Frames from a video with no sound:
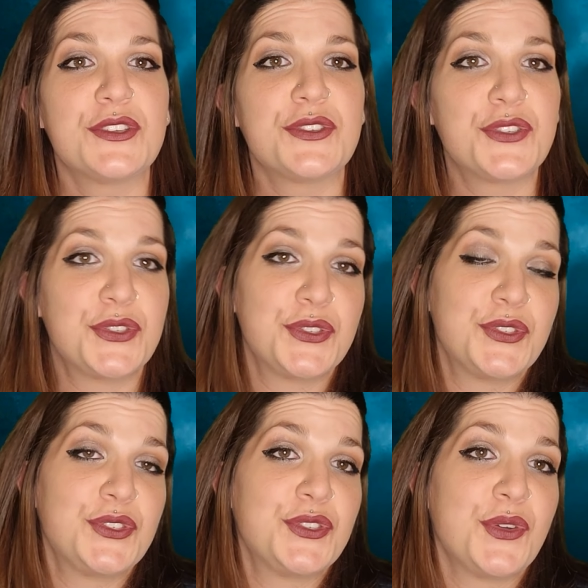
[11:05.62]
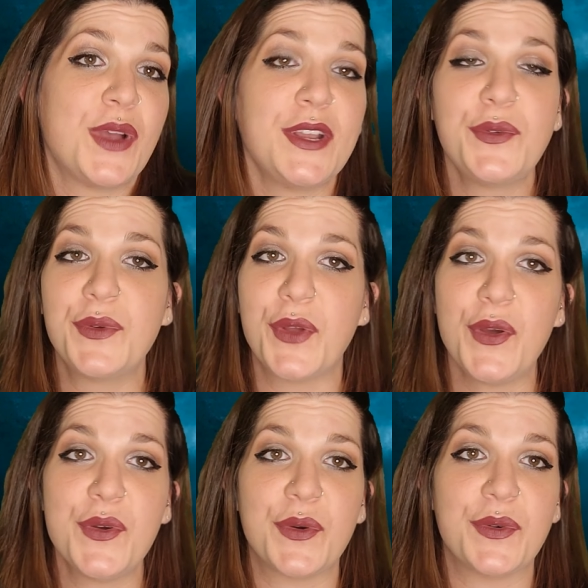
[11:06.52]
So I don't
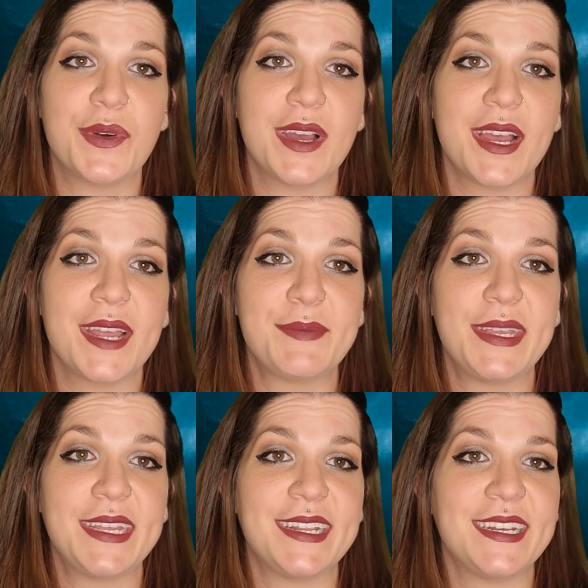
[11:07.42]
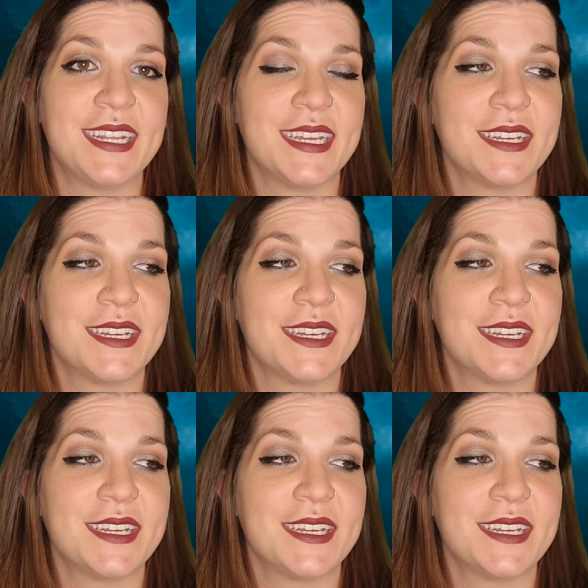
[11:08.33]
know. I mean,